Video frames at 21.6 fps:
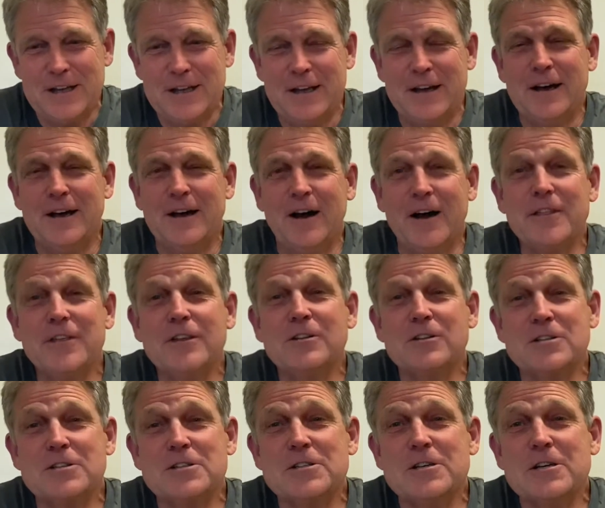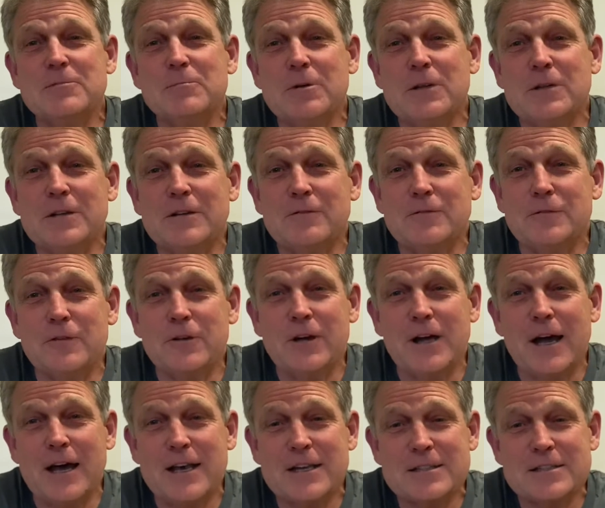I think discernment
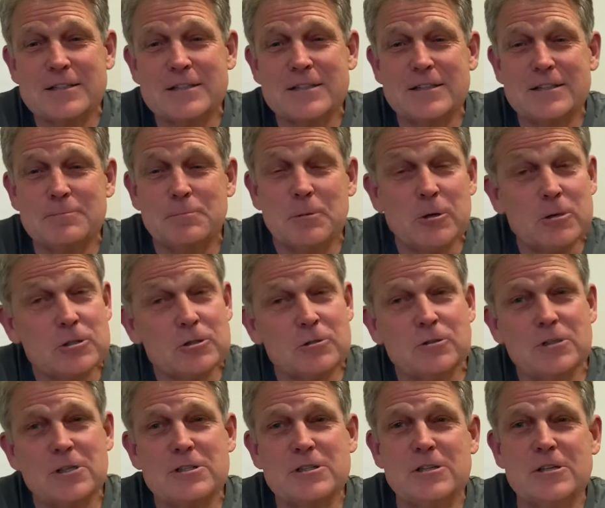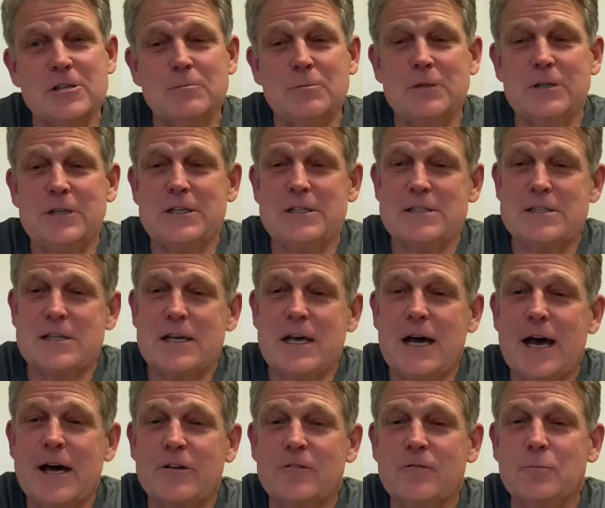for us, spiritual discernment, is the
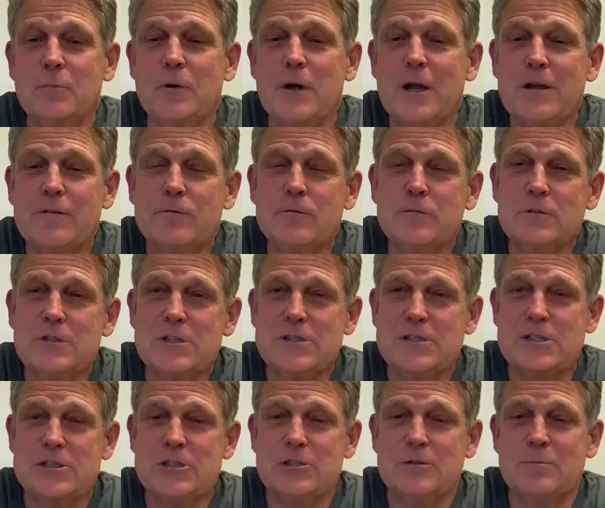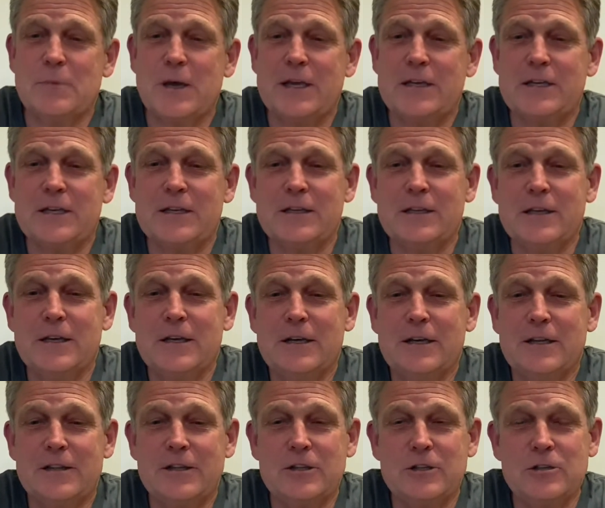art of prayerful decision making
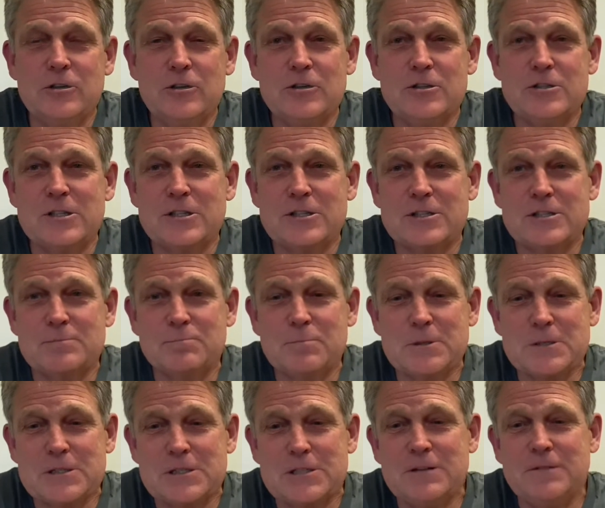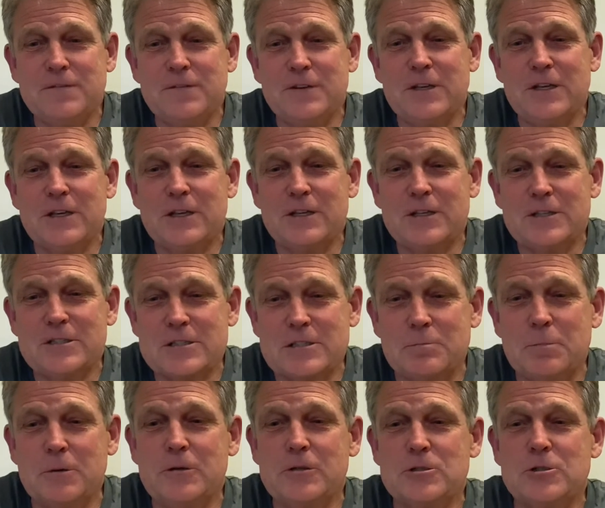that uses specific
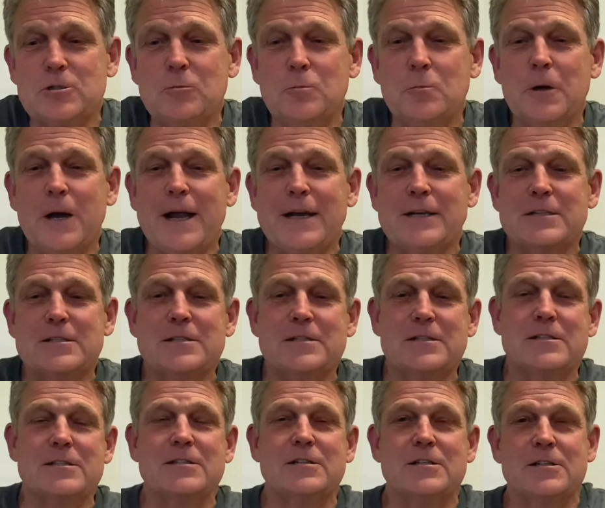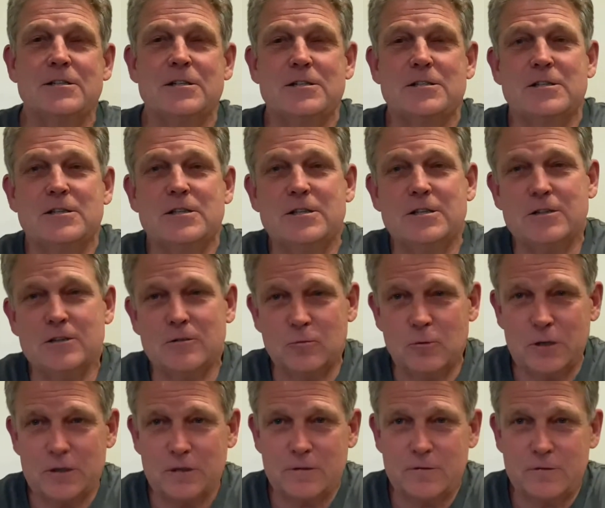spiritual practices to discern the
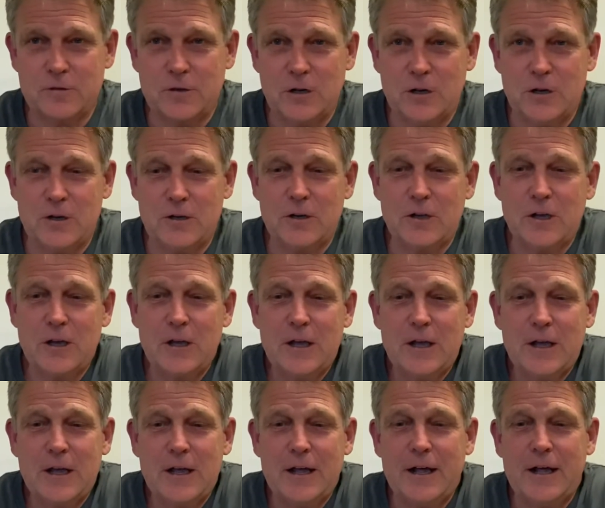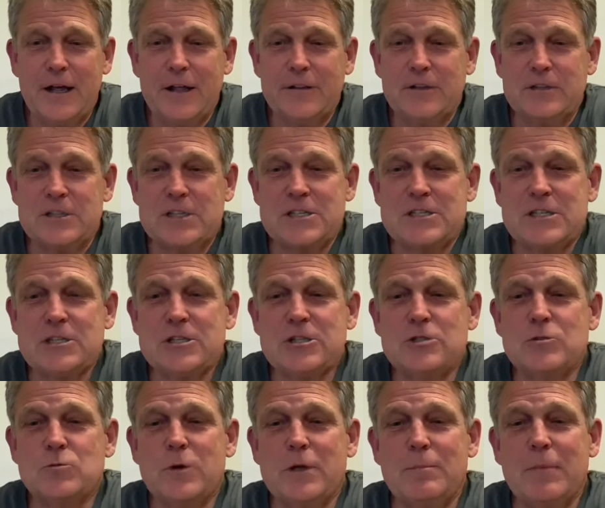will of God. The
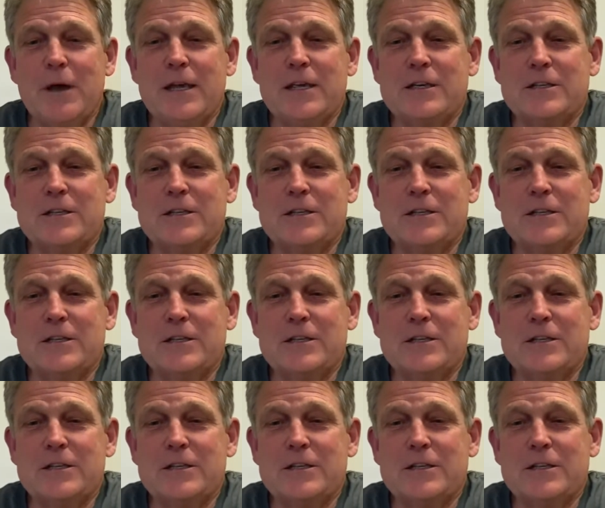decisions we make as